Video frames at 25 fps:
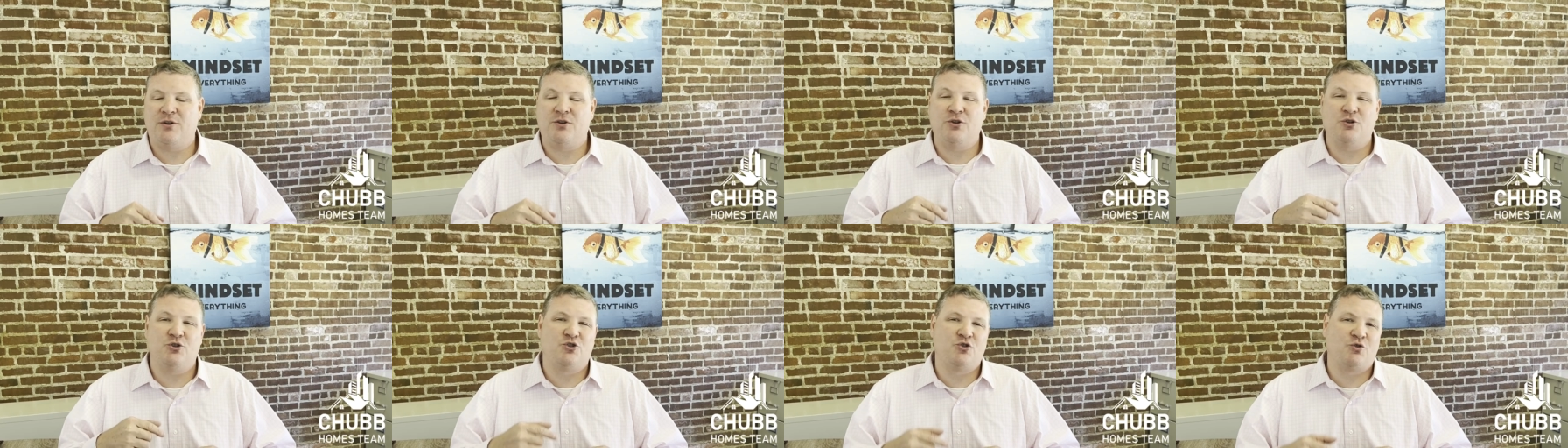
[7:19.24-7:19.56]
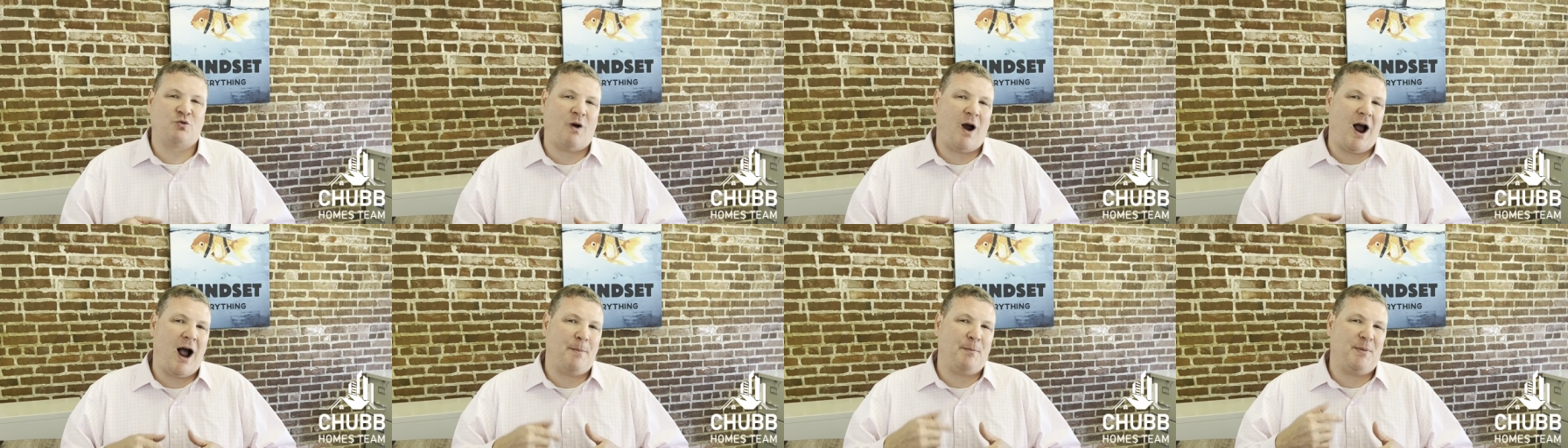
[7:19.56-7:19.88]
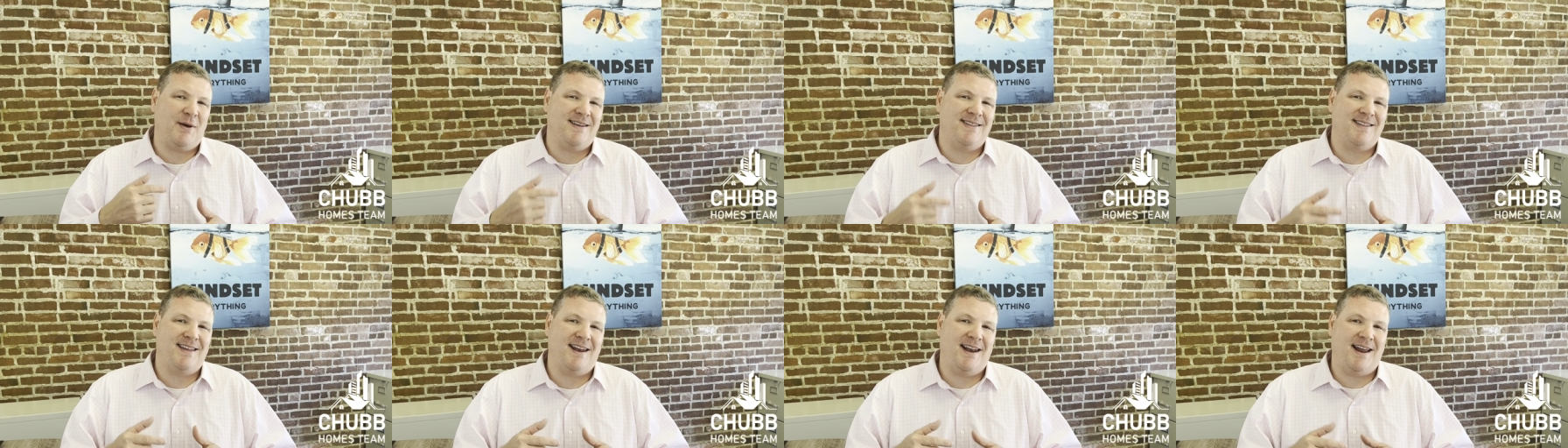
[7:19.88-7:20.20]
to drop
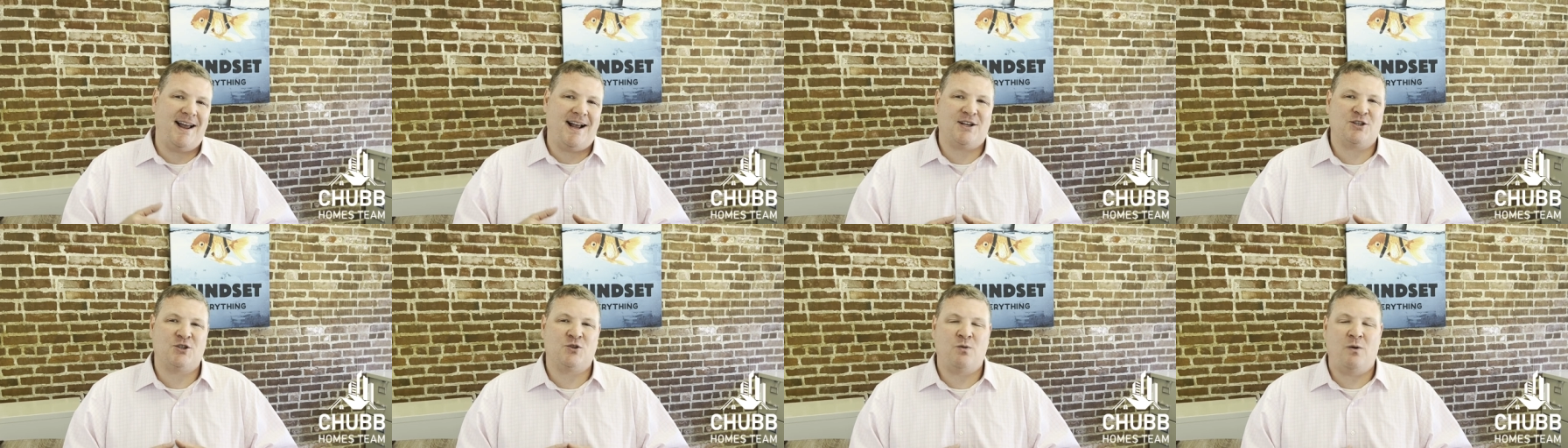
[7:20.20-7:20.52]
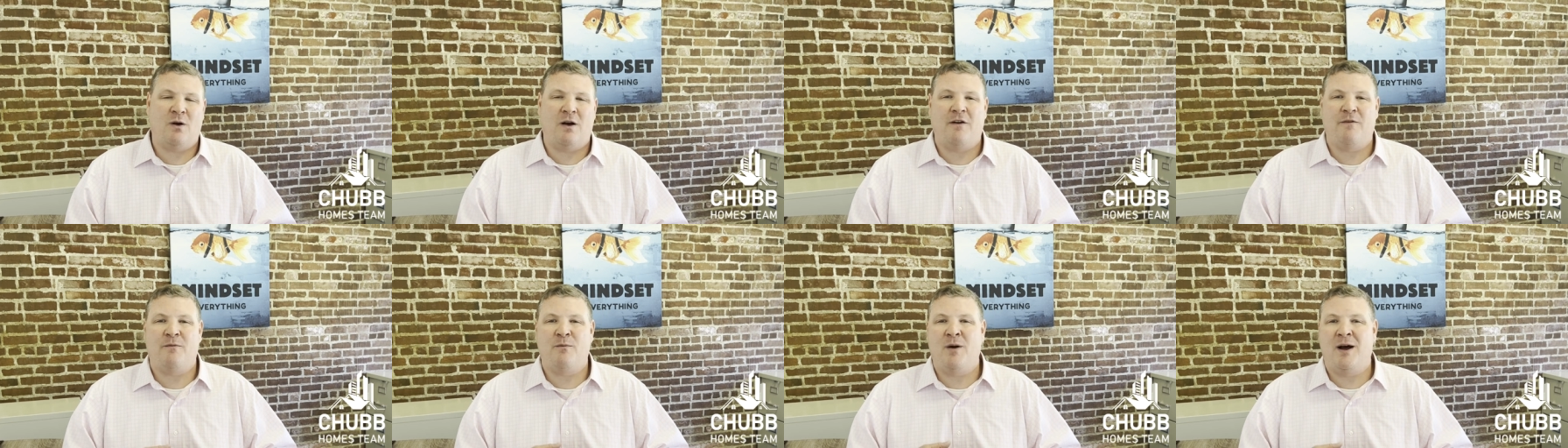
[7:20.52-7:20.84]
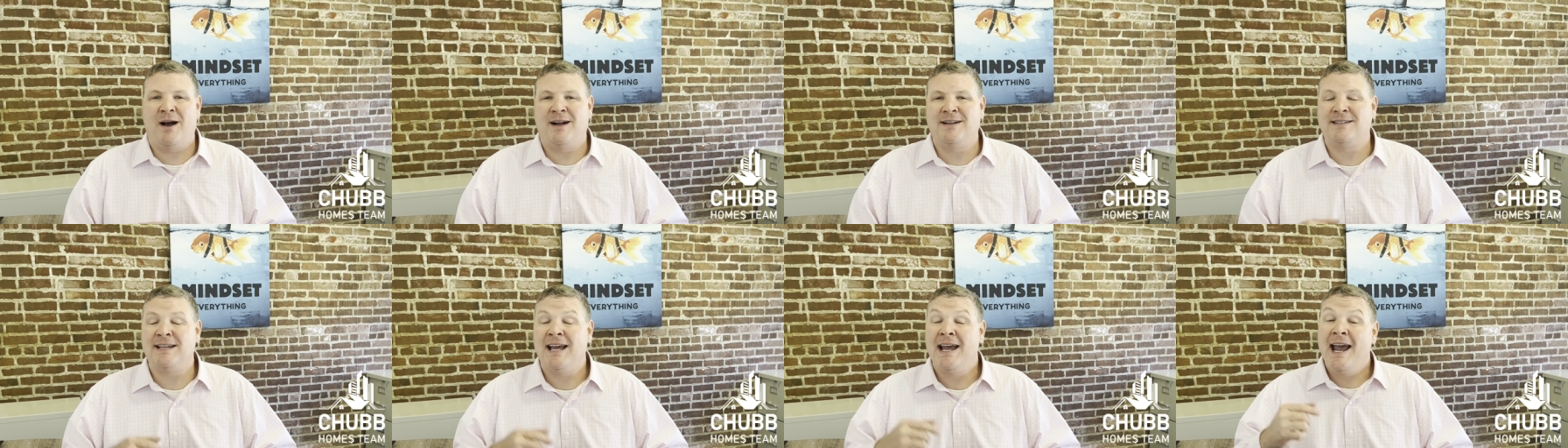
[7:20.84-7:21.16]
in the next 12
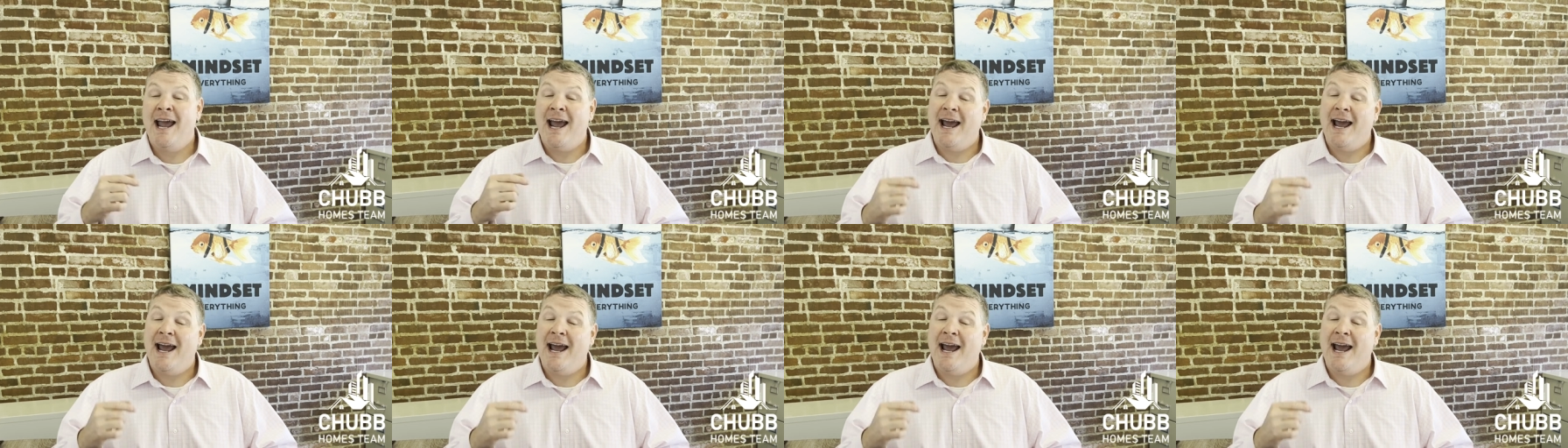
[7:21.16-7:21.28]
months.